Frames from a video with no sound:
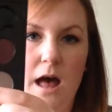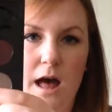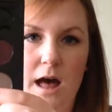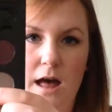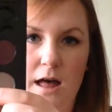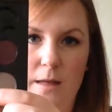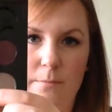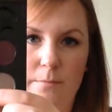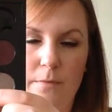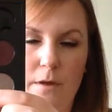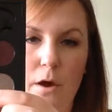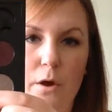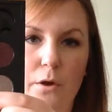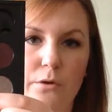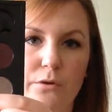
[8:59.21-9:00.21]

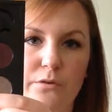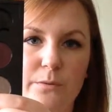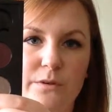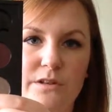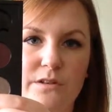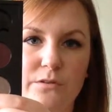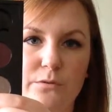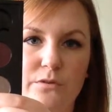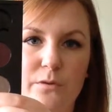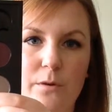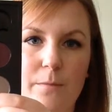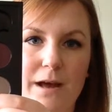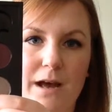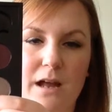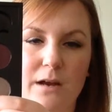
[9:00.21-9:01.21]
Hoax, which is also
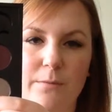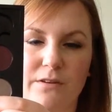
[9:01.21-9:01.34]
a matte colour,